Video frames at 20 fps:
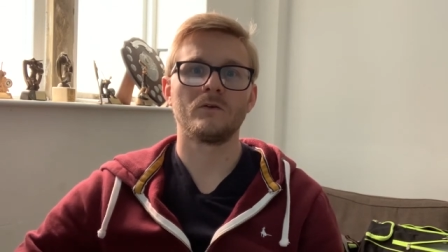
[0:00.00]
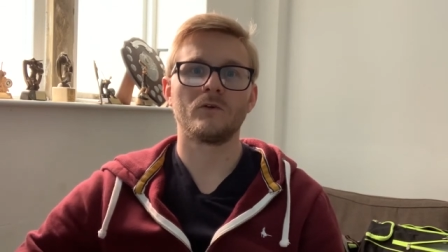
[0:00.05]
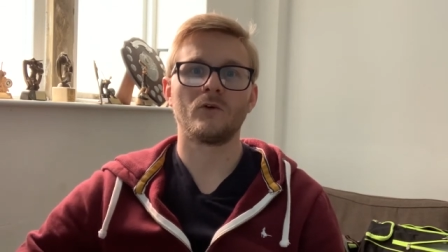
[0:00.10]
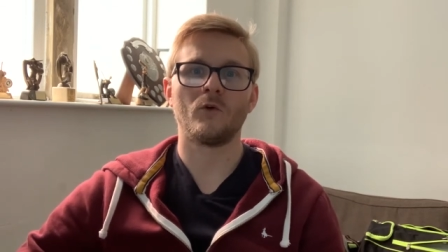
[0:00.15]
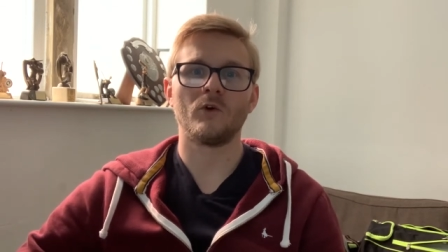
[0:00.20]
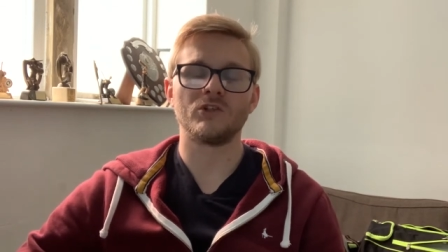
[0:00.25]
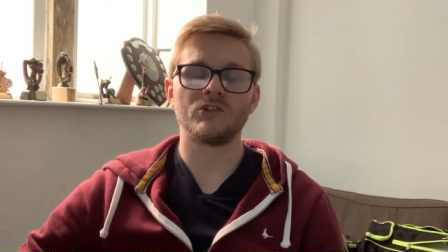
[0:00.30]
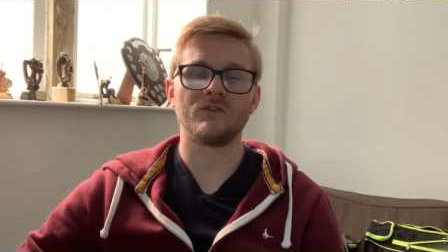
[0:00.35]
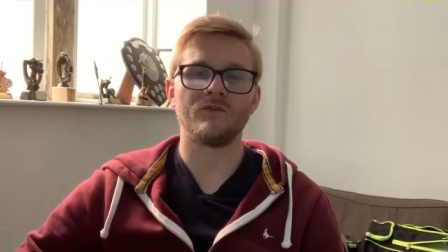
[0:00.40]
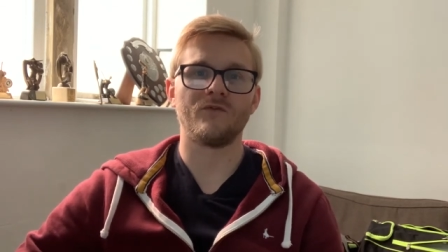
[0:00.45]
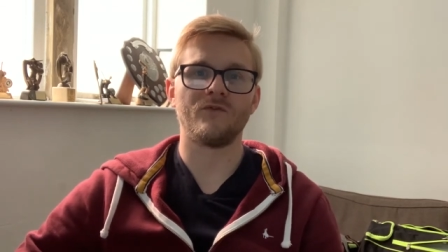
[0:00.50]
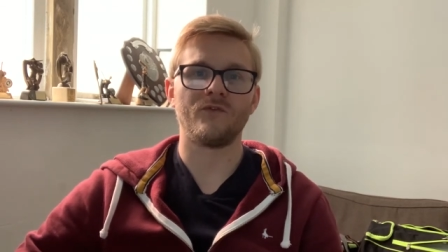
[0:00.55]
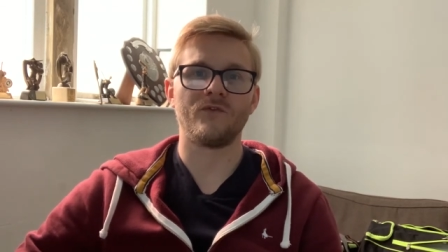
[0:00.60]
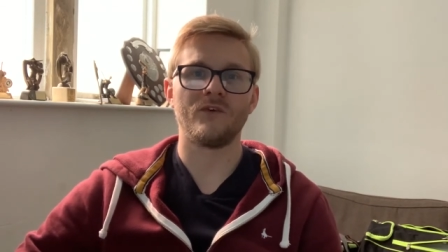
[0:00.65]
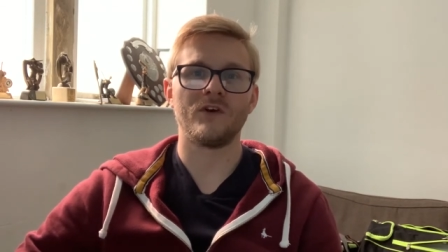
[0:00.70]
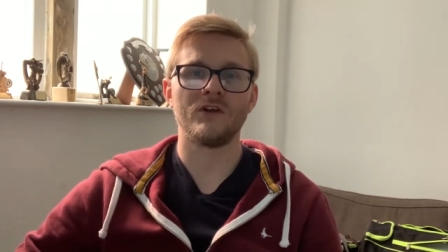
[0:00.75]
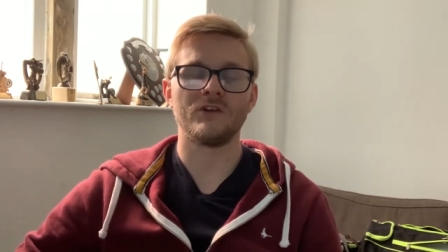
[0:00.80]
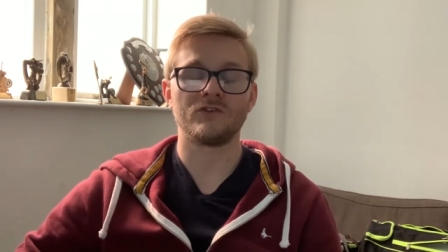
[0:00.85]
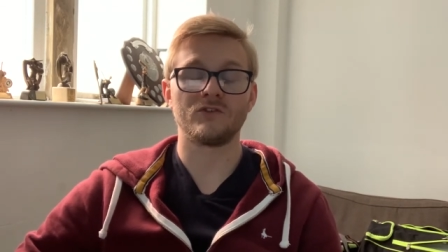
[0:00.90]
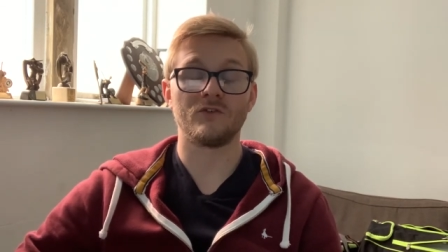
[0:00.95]
Question,
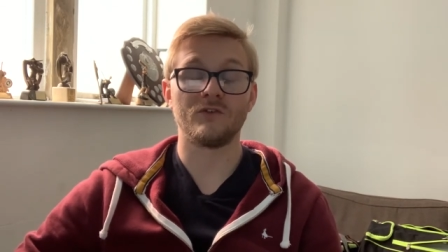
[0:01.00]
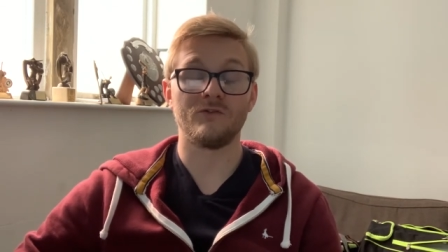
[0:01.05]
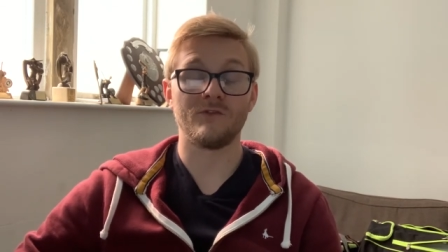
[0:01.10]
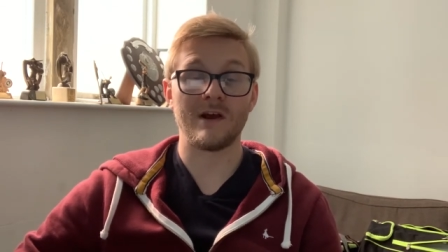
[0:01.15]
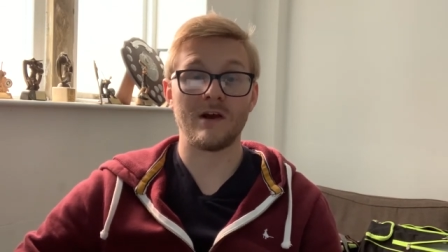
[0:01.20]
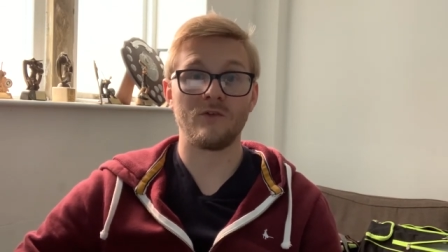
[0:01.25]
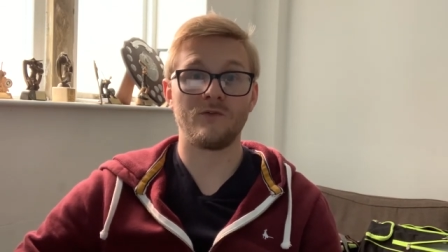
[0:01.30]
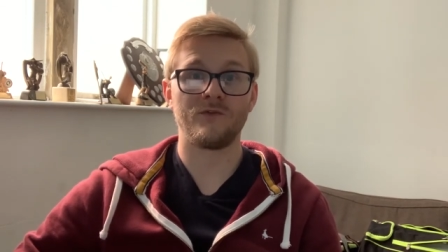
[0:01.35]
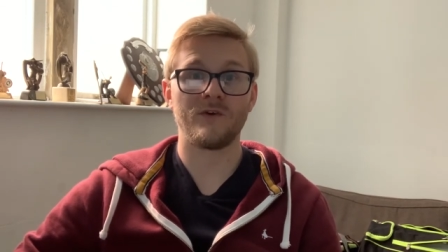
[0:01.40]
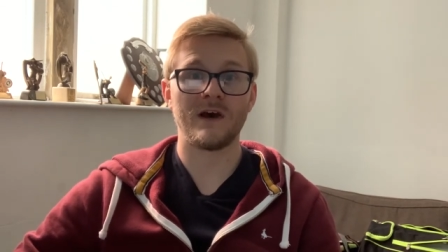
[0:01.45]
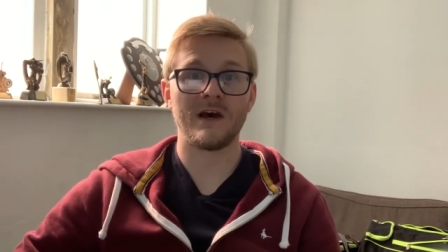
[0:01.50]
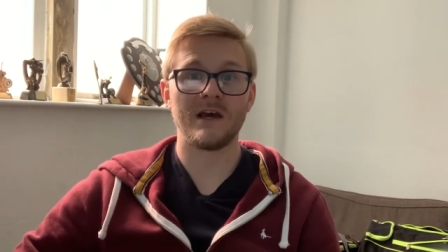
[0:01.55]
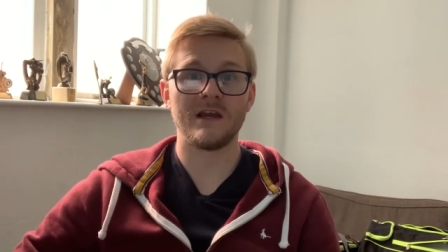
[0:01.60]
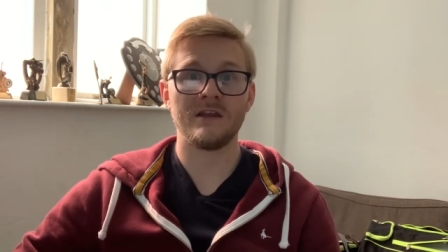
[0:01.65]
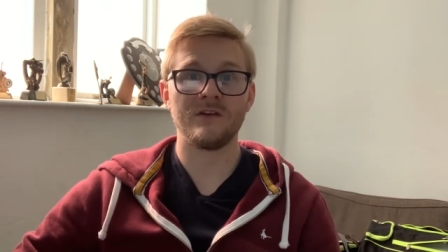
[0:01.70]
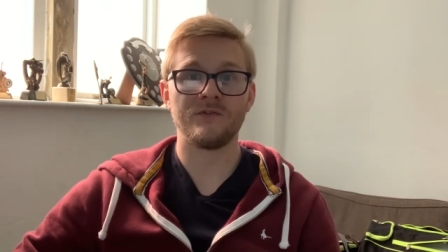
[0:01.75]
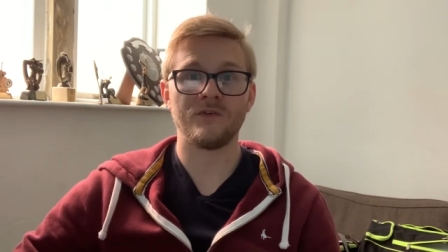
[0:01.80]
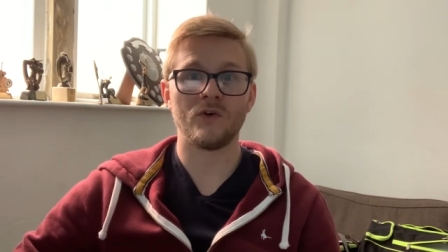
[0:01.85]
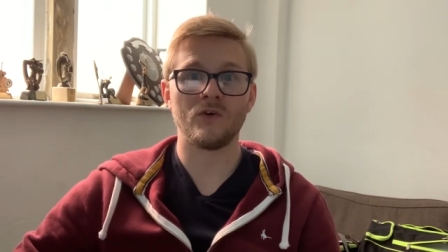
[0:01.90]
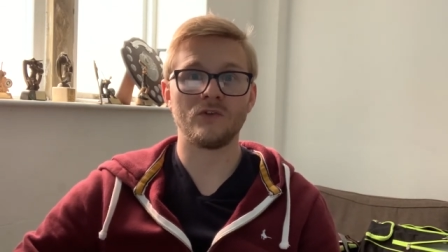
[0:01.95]
uh, sorry, round
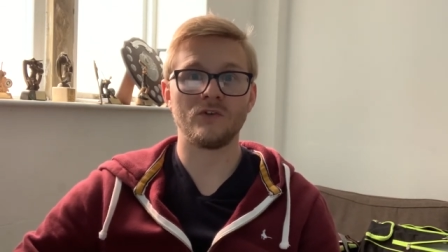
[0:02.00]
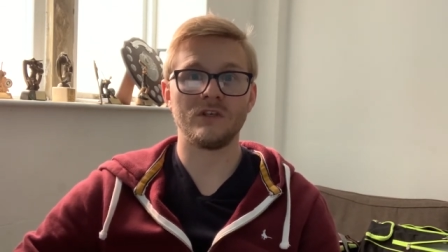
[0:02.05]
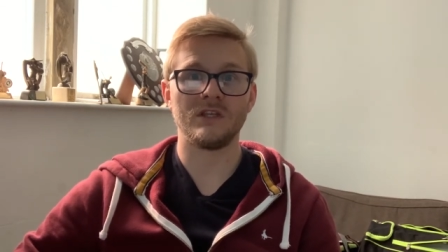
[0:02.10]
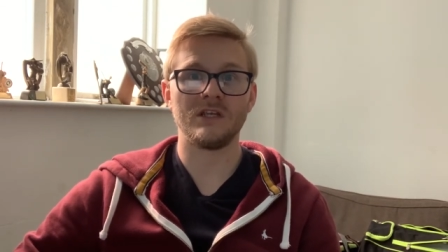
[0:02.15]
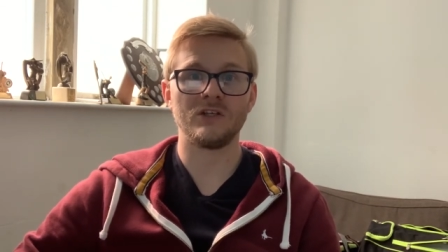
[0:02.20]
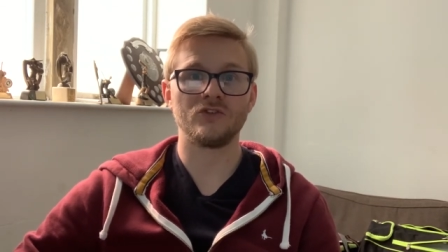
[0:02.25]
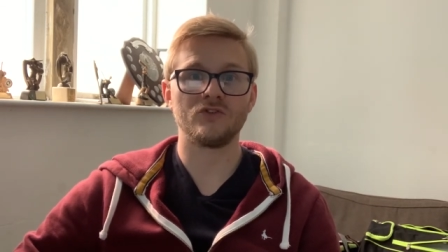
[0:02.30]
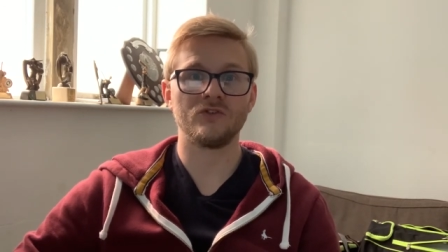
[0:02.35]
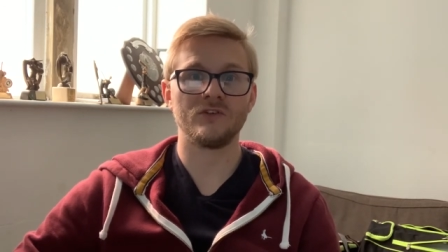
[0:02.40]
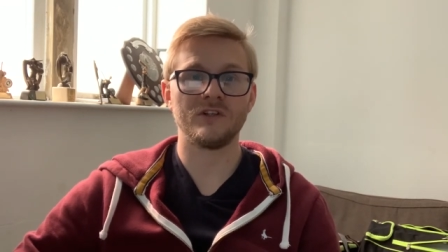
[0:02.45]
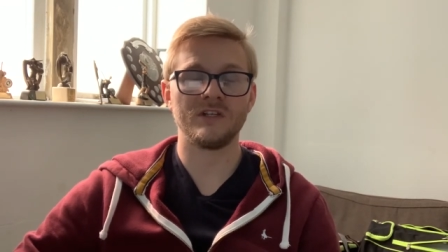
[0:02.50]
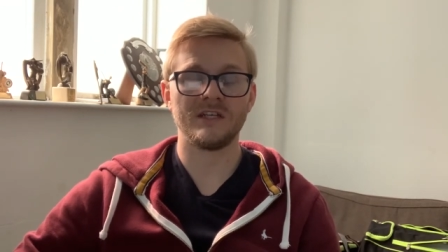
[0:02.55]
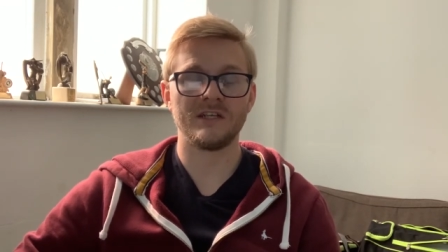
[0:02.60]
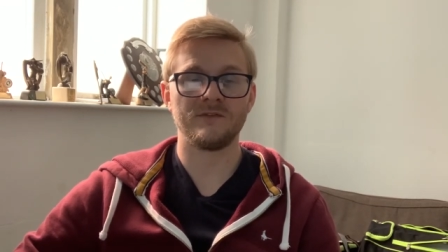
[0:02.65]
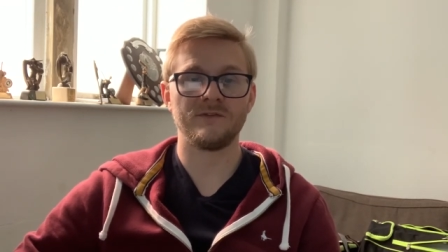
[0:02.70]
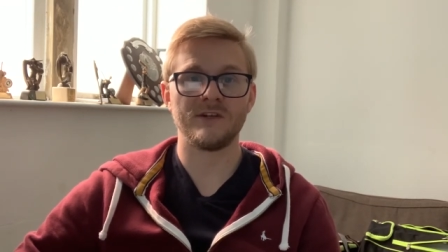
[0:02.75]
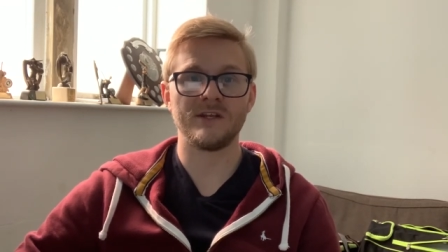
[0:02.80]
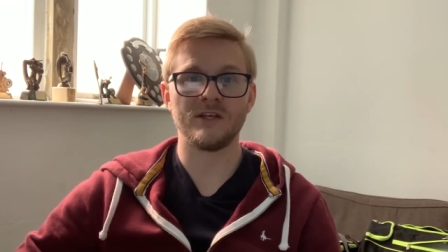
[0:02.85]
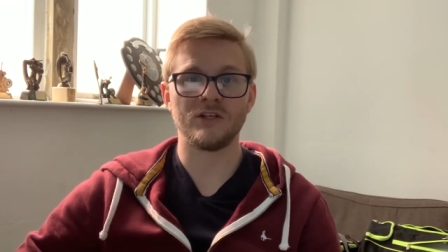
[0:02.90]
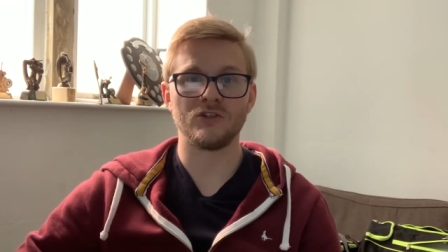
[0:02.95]
five on dictionary
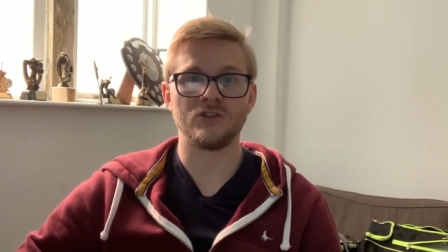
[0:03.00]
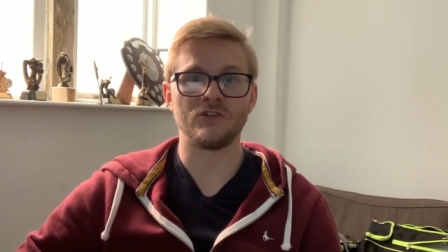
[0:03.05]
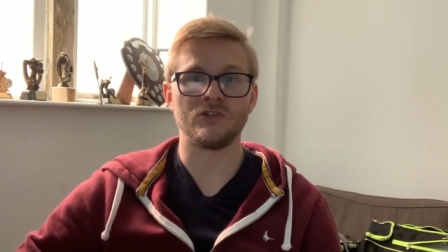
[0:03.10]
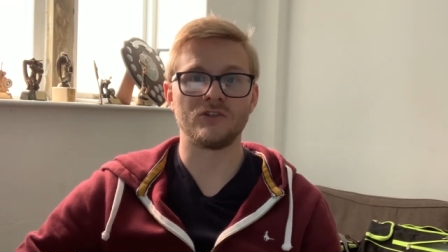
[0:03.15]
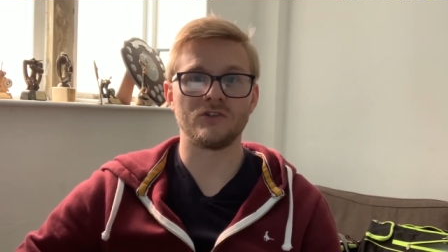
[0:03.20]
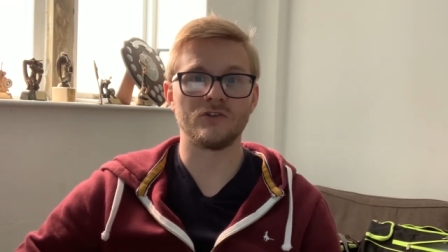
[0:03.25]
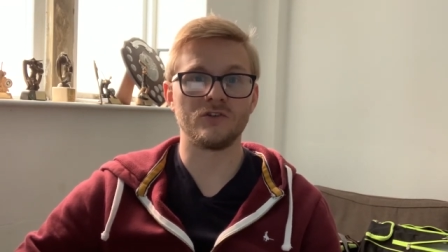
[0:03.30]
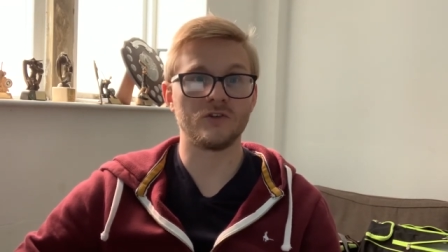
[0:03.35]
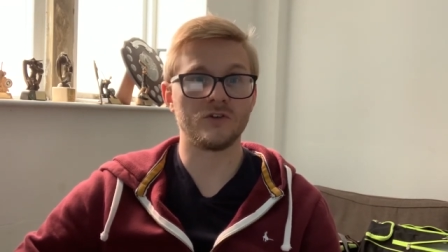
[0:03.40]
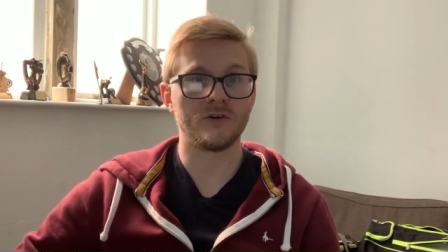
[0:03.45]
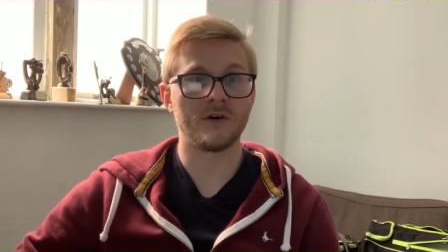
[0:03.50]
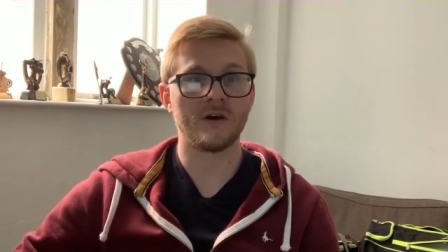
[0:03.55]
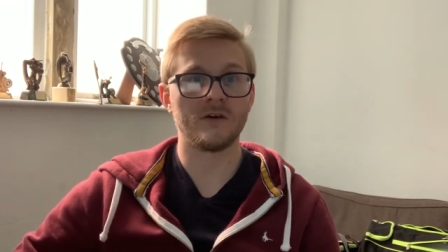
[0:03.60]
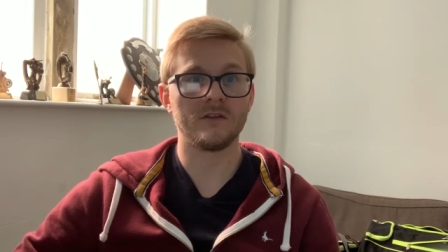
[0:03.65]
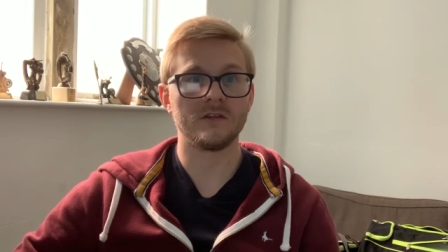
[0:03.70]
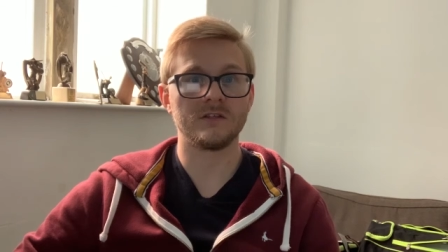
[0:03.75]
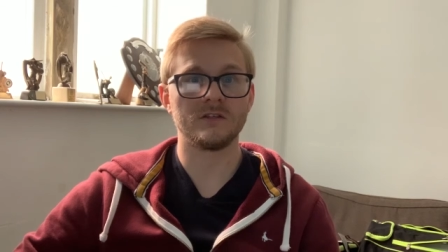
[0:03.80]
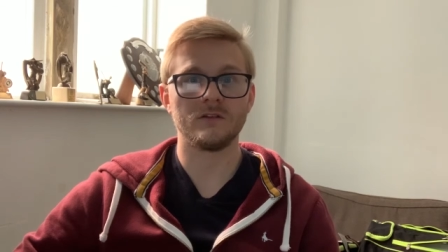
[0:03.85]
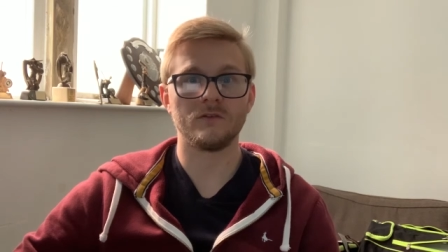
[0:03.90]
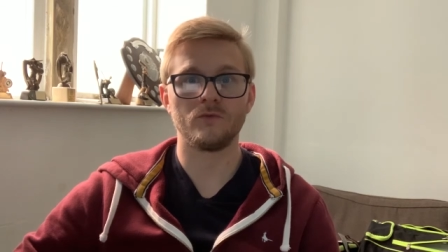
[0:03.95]
definitions. I don't know how
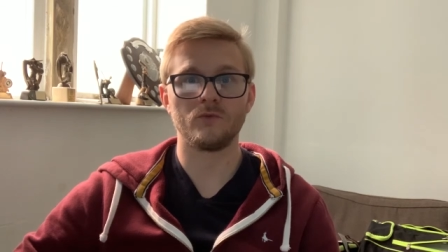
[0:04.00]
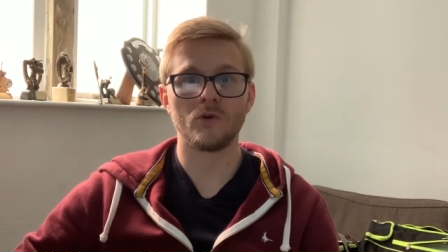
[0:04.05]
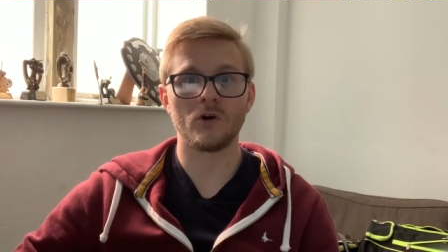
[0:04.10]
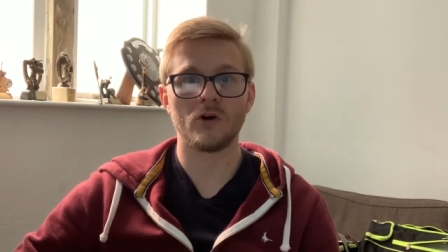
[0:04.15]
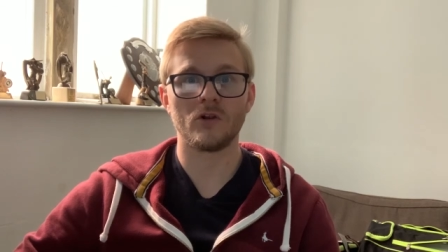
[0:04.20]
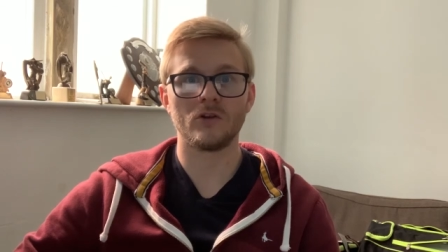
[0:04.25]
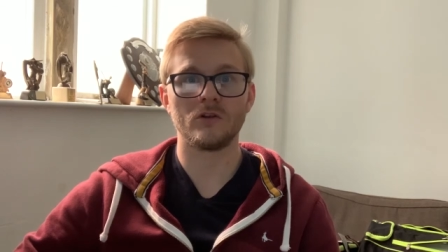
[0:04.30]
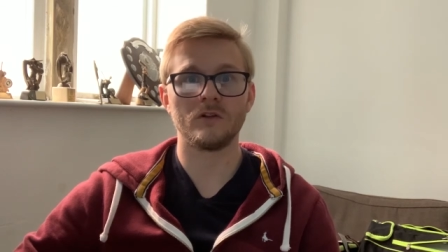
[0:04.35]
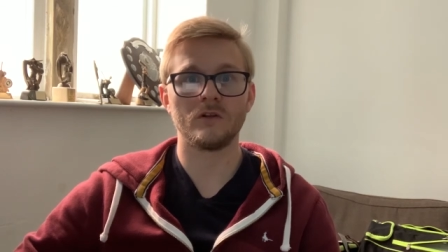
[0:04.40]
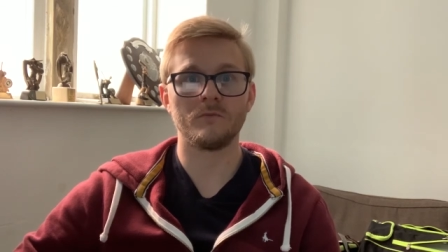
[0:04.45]
this will have gone.